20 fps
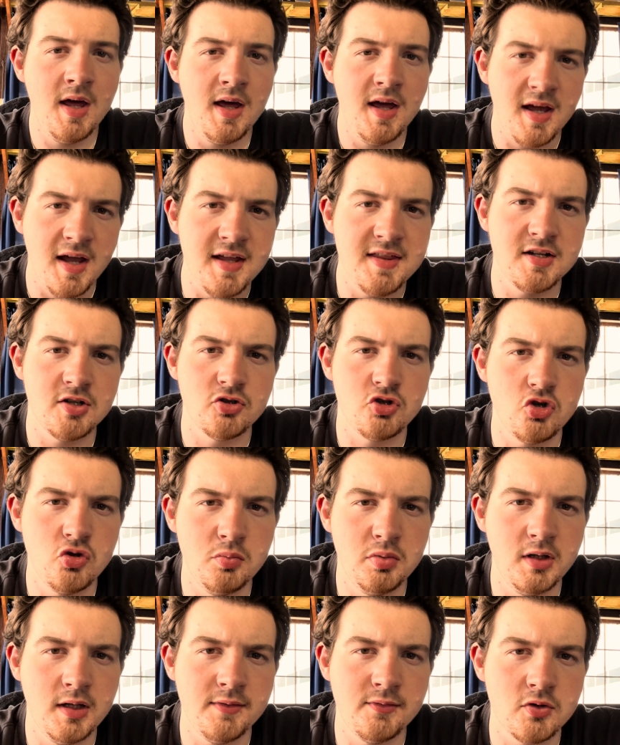Hey there, true
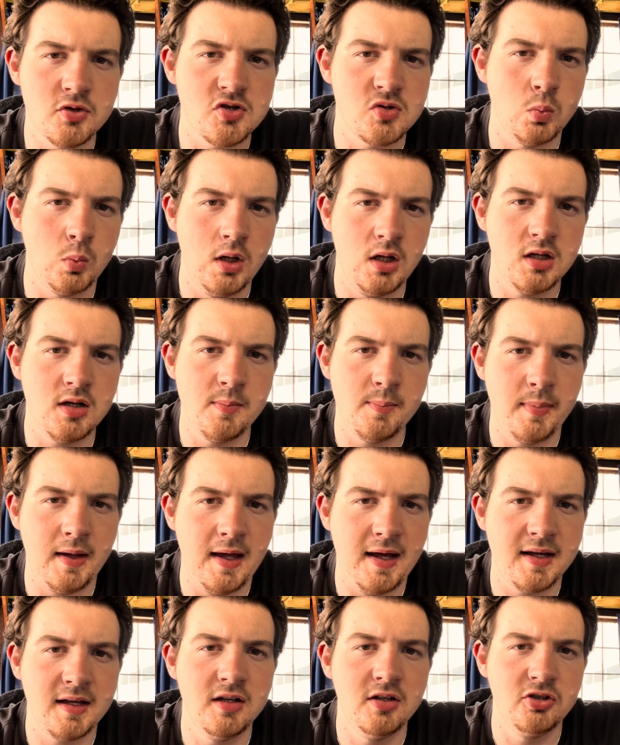believers, welcome
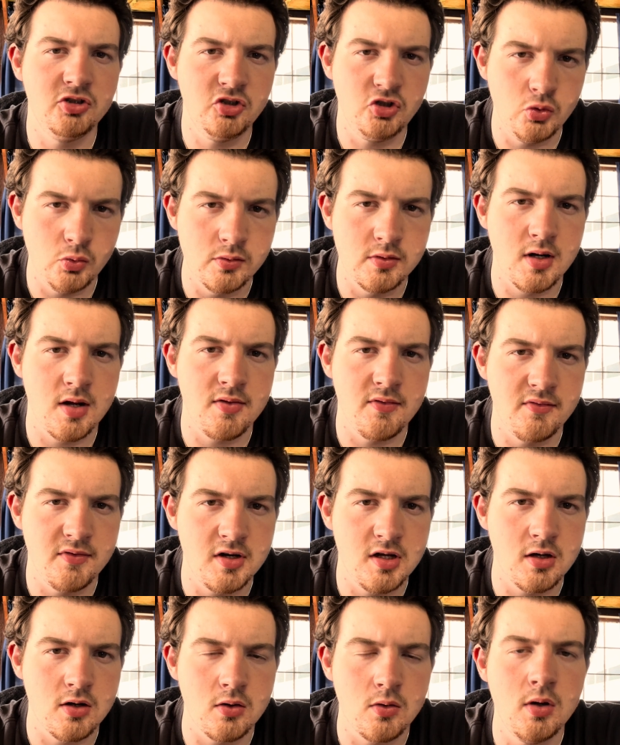back to another
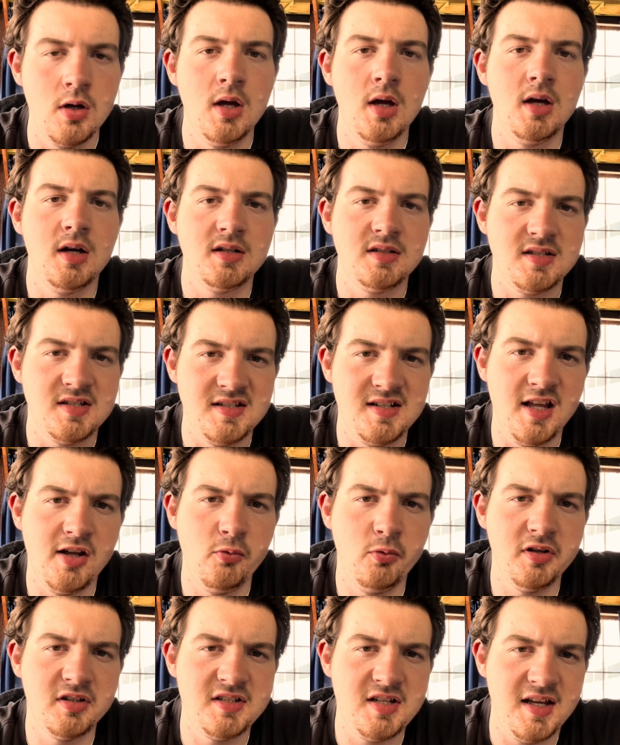video. Today
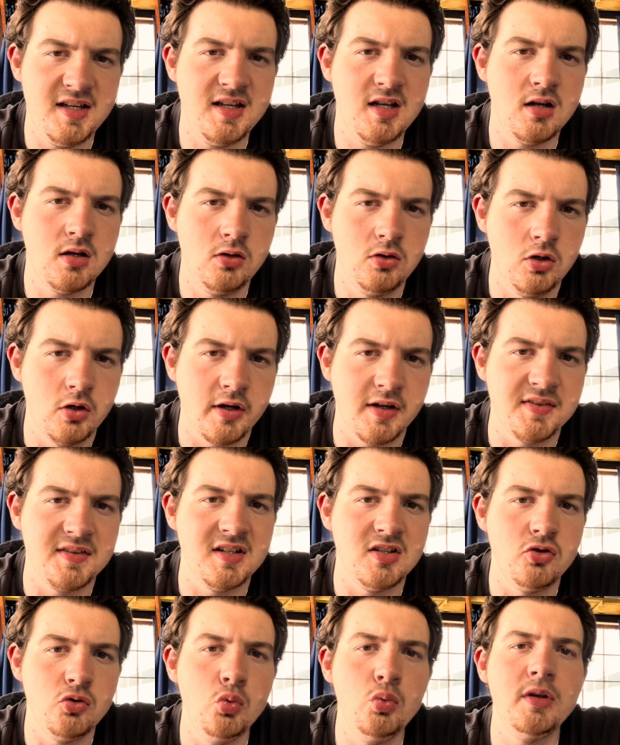we're taking a look at the
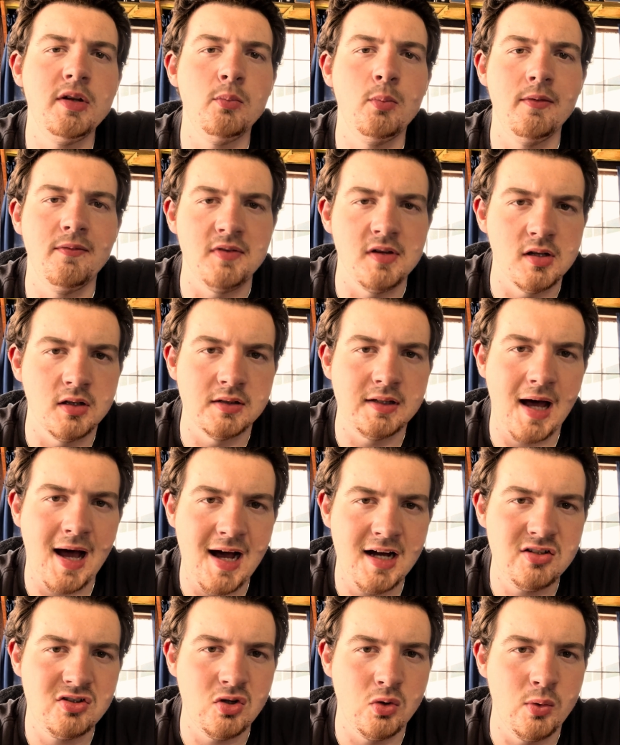newly revealed
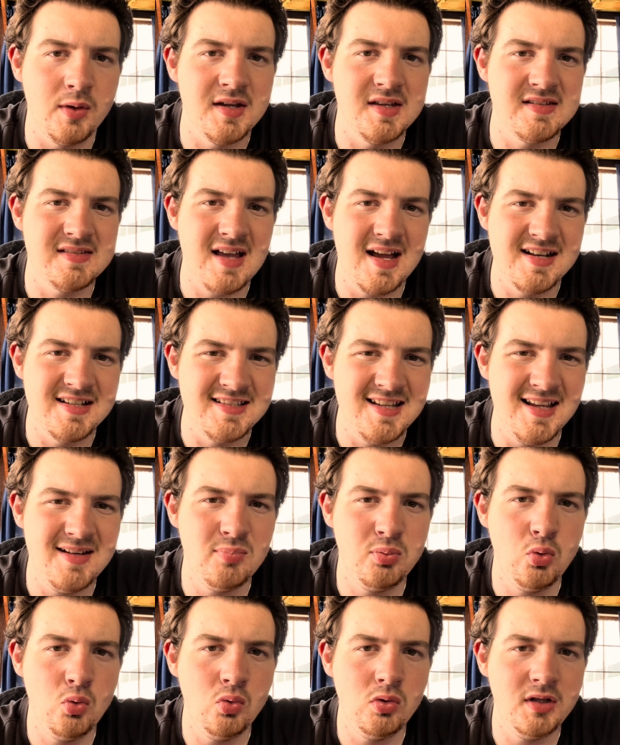Hot Toys
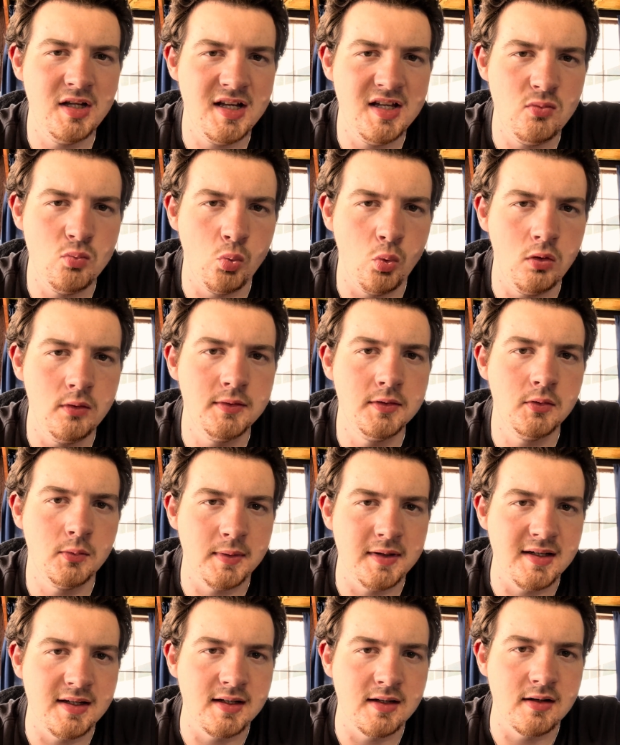Deadpool and
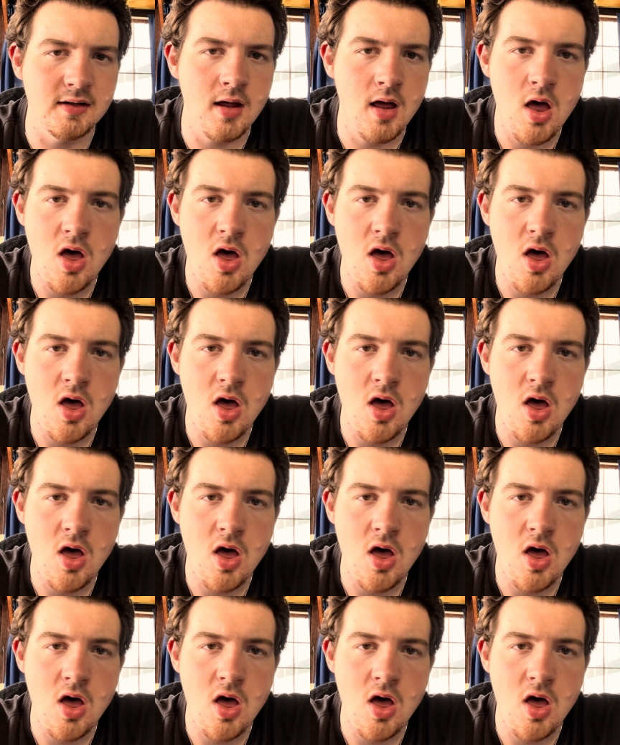Wolverine